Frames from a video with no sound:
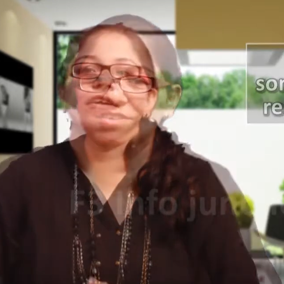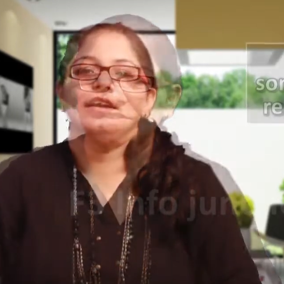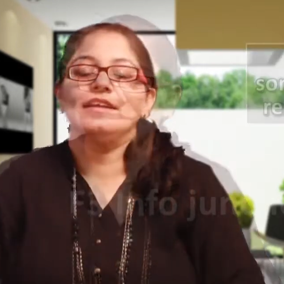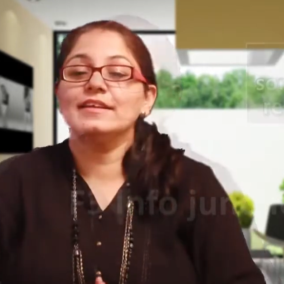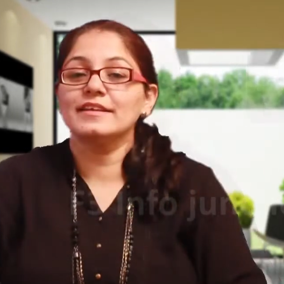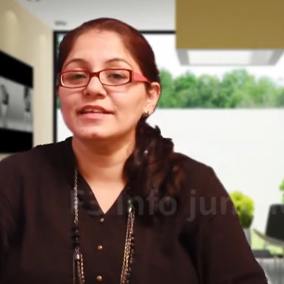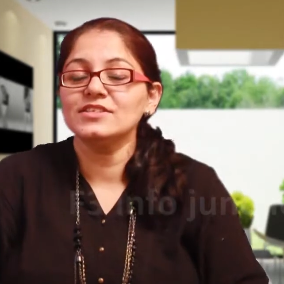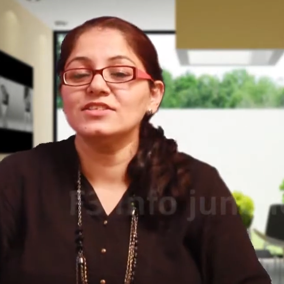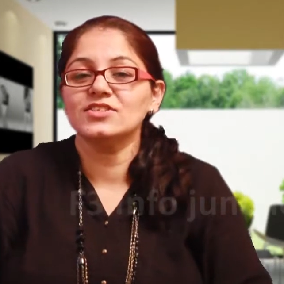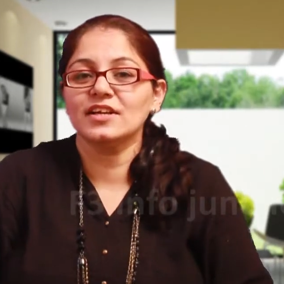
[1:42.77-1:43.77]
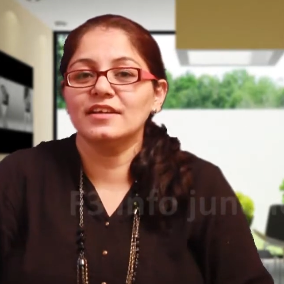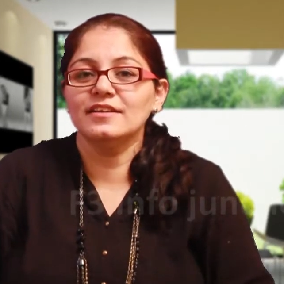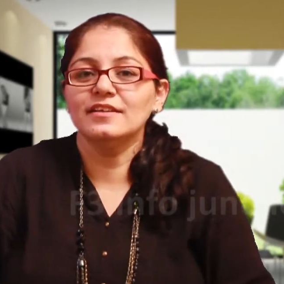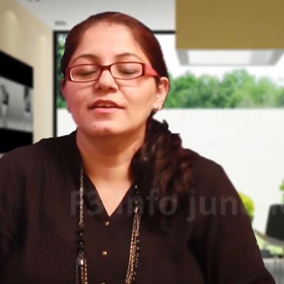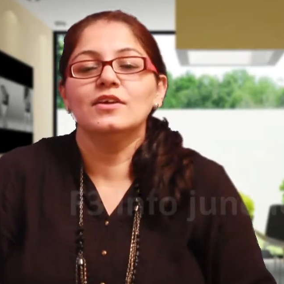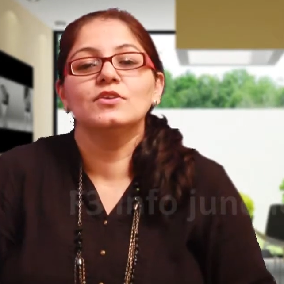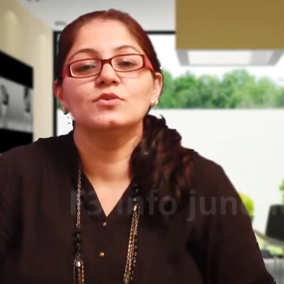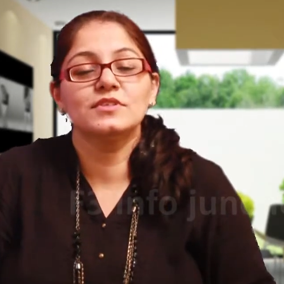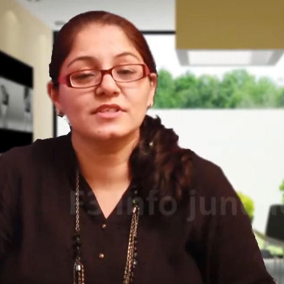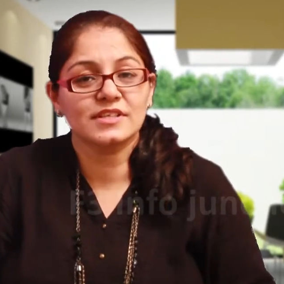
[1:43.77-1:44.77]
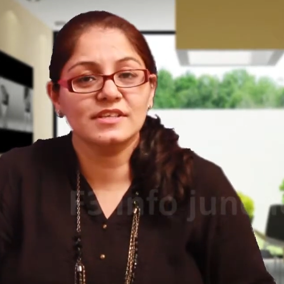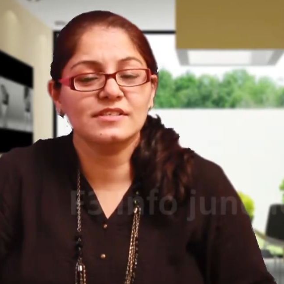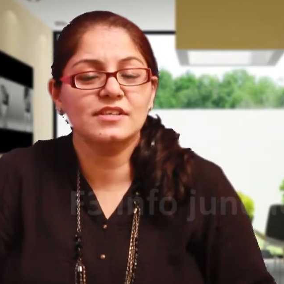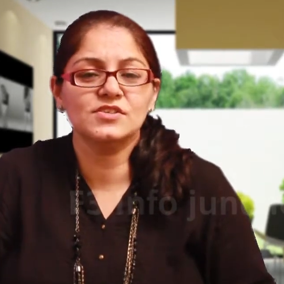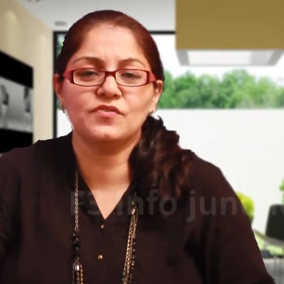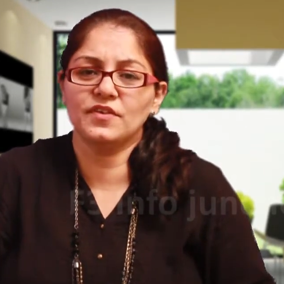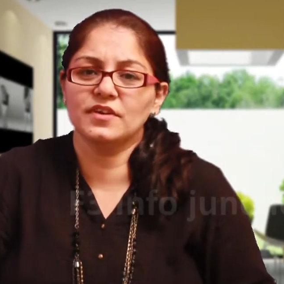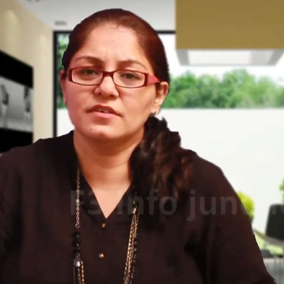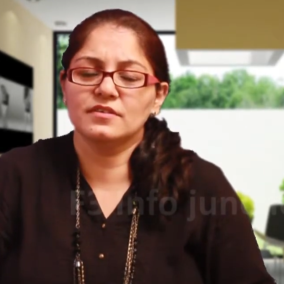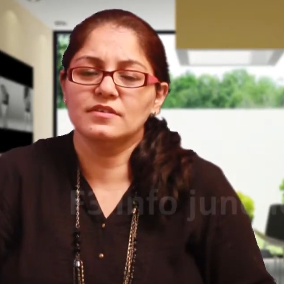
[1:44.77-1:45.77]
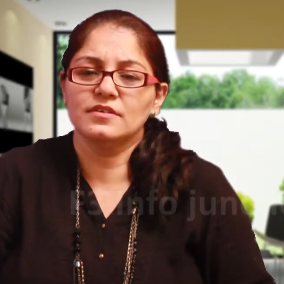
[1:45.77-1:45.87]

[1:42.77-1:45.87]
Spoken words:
Encourage the child to discuss his fear